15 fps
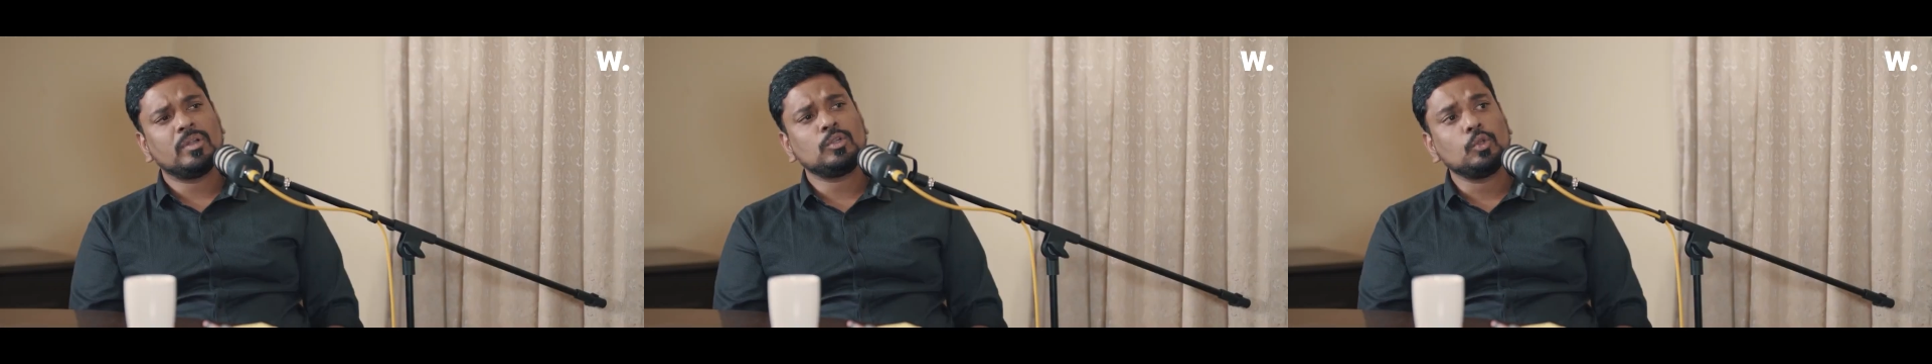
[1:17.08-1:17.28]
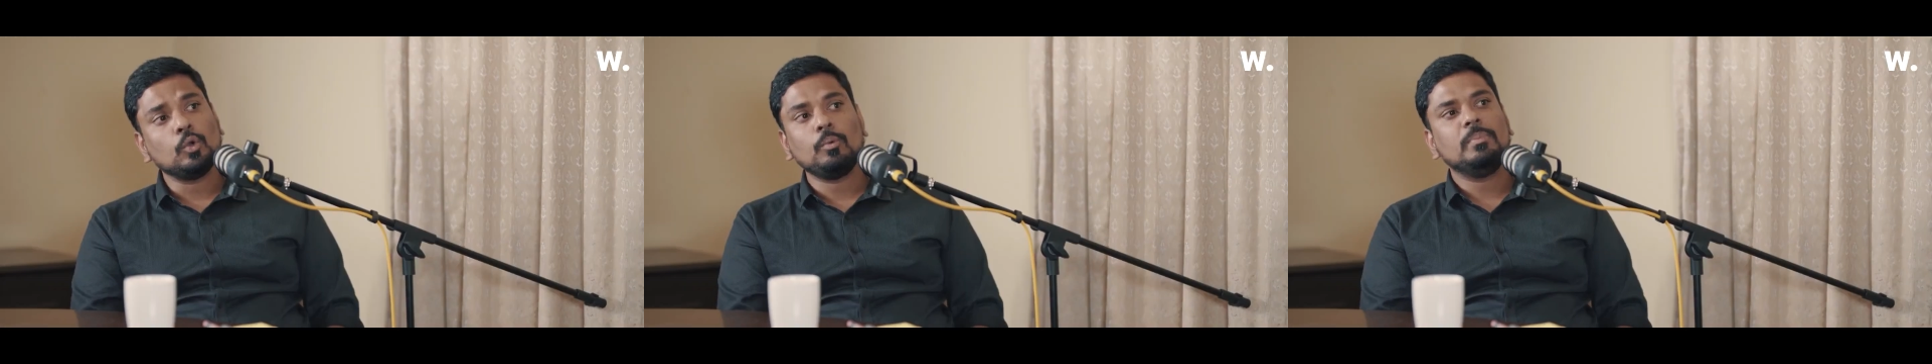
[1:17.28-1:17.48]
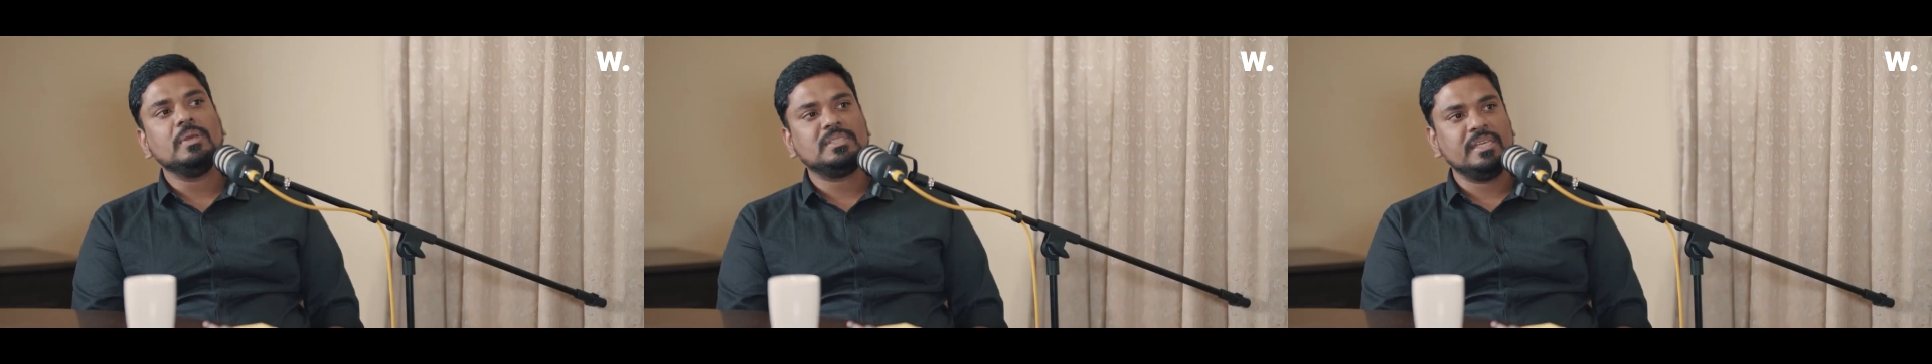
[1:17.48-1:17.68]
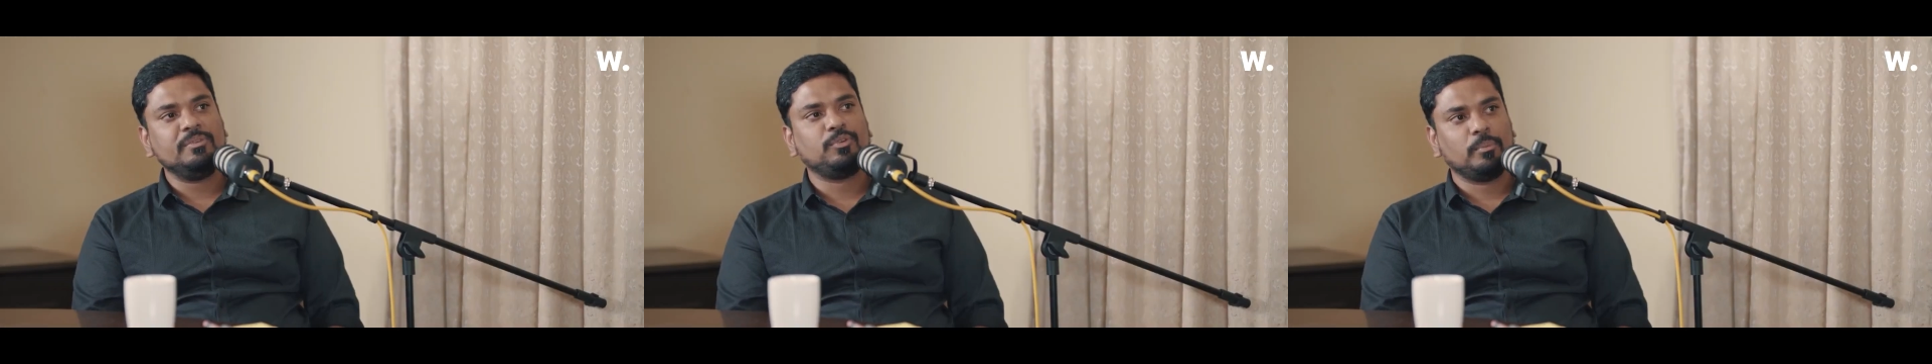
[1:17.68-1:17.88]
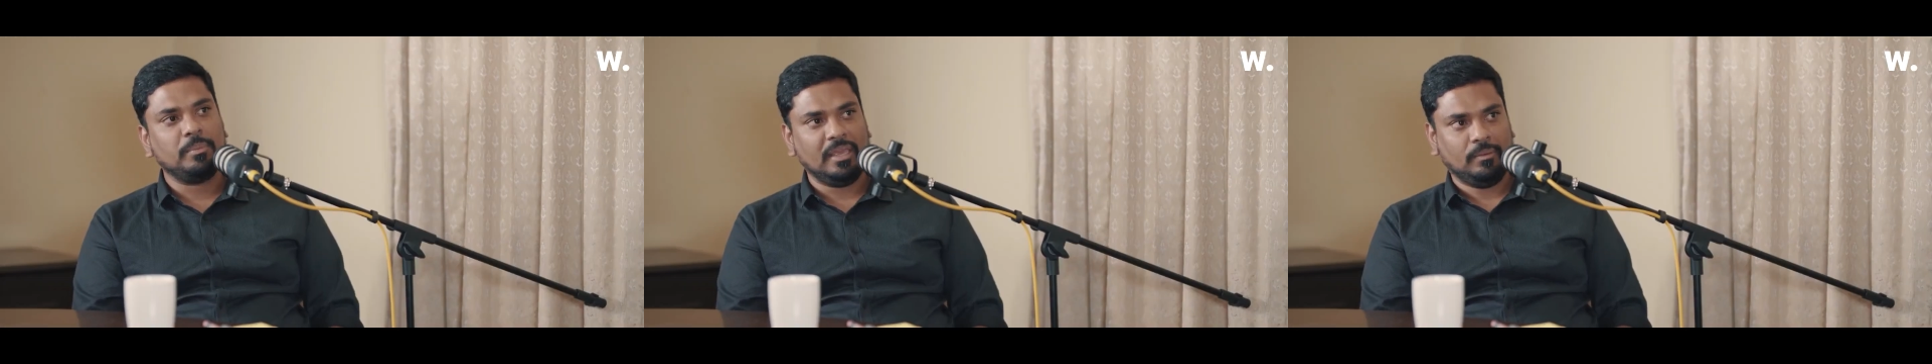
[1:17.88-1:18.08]
were too busy
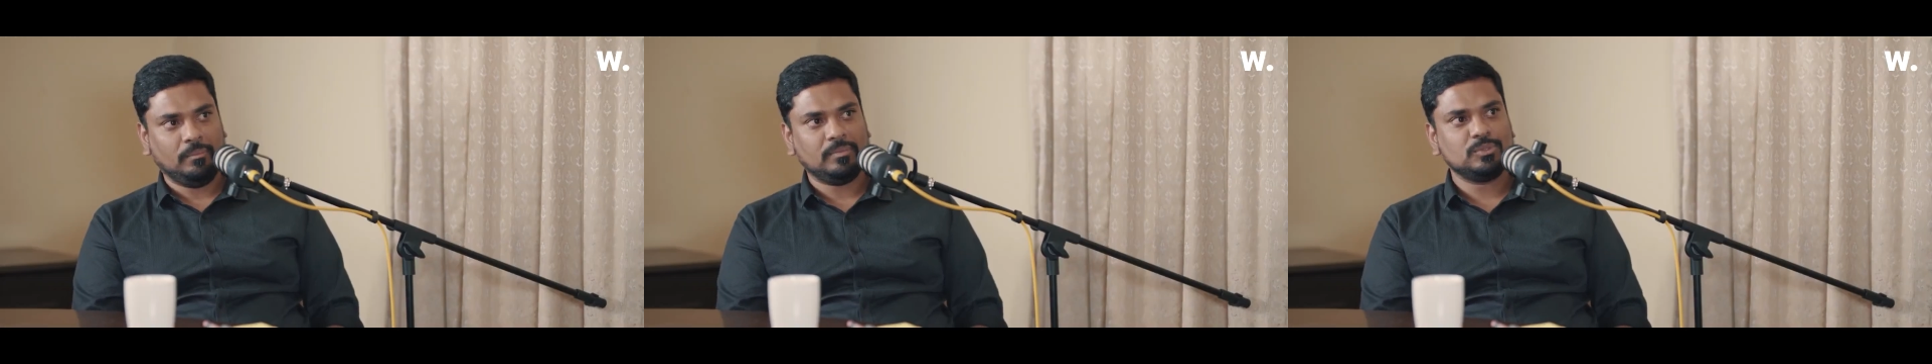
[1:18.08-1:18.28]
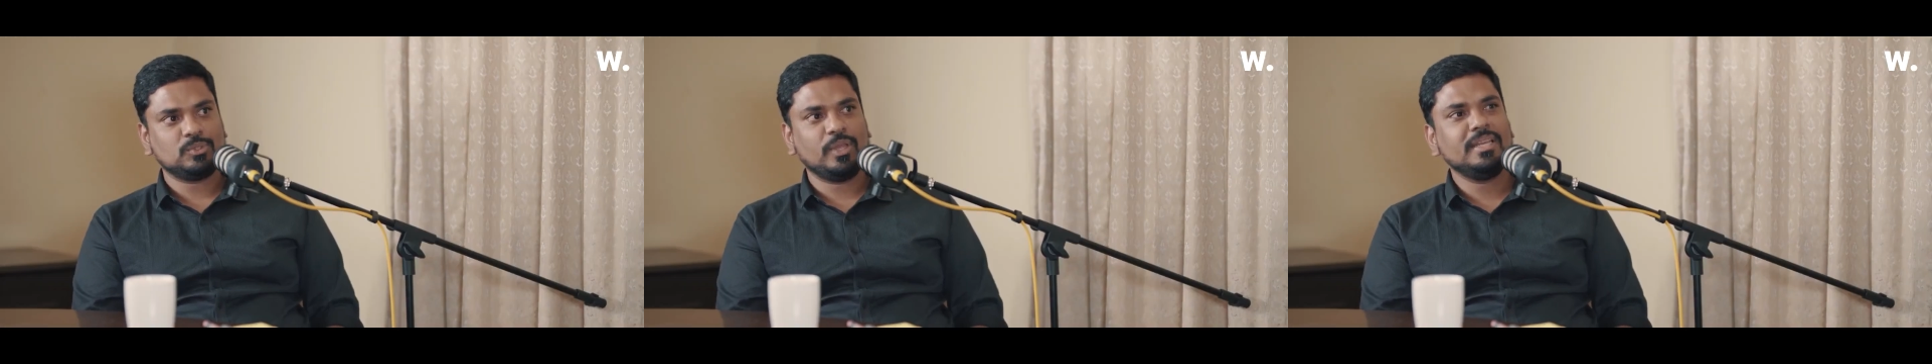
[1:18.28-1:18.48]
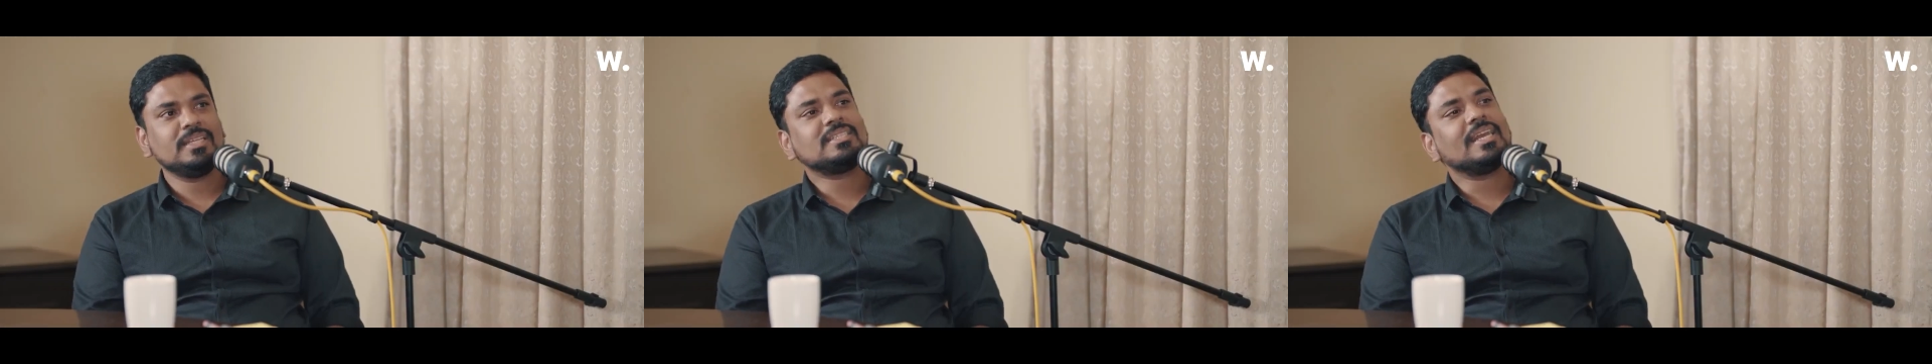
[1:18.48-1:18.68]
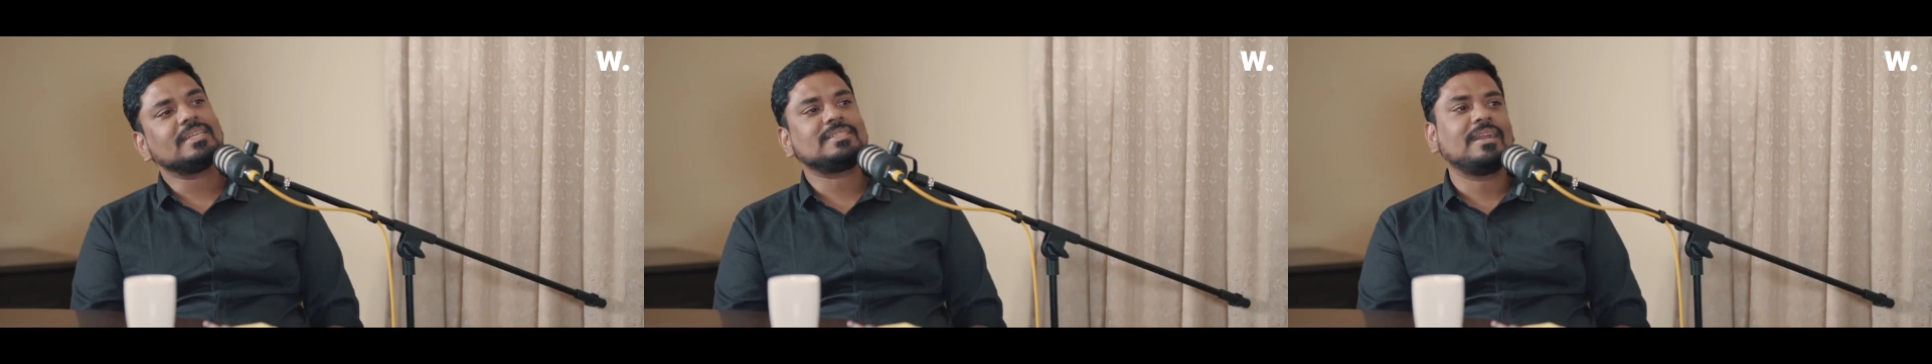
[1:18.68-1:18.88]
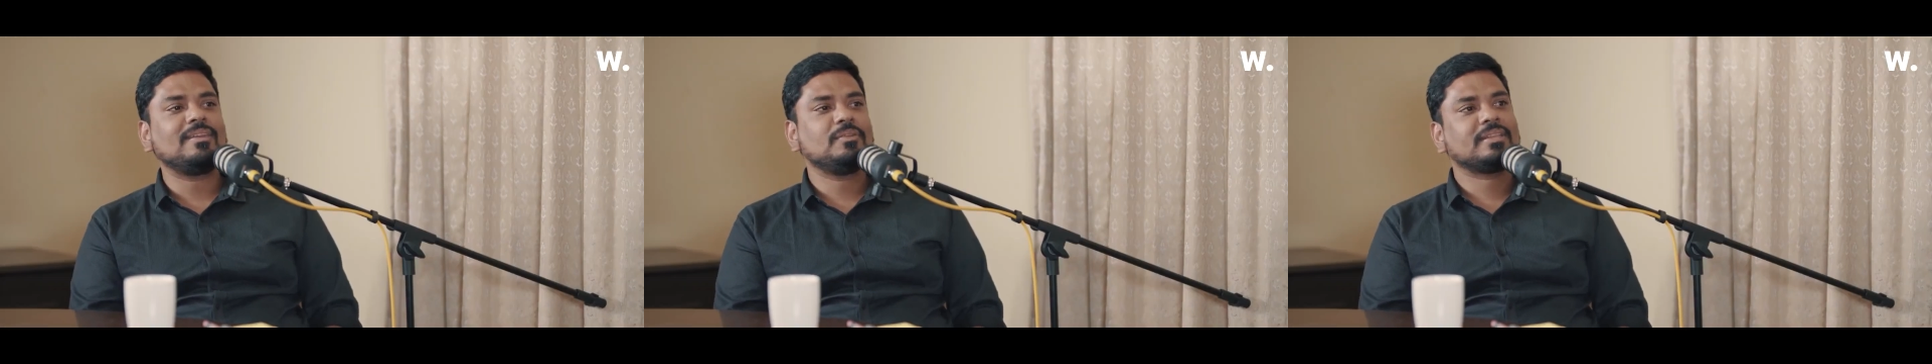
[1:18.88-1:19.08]
for me. So initially I
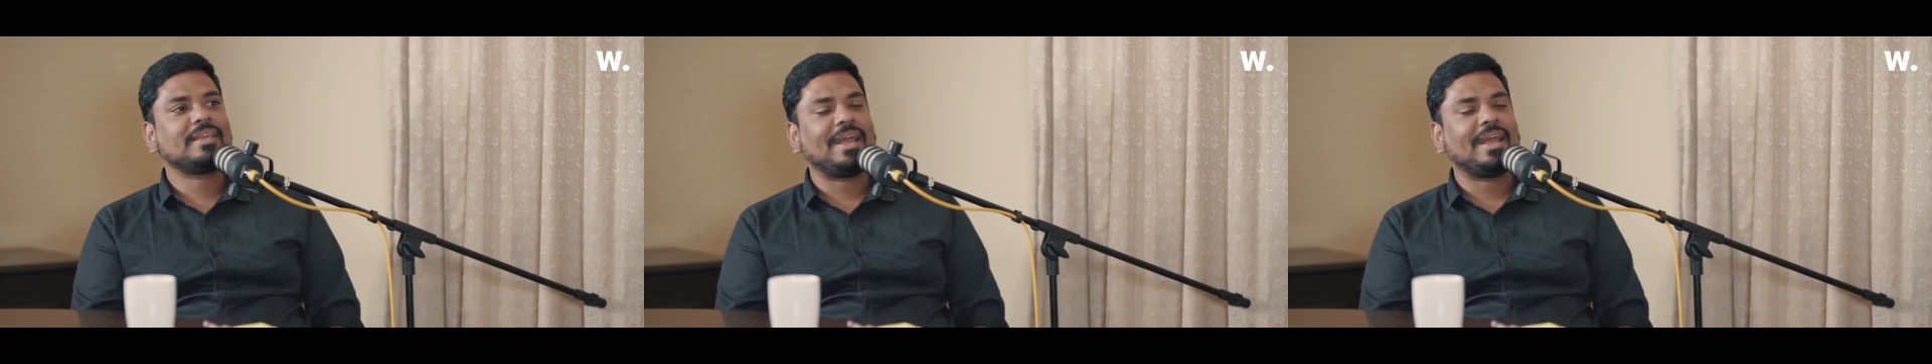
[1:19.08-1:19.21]
started with,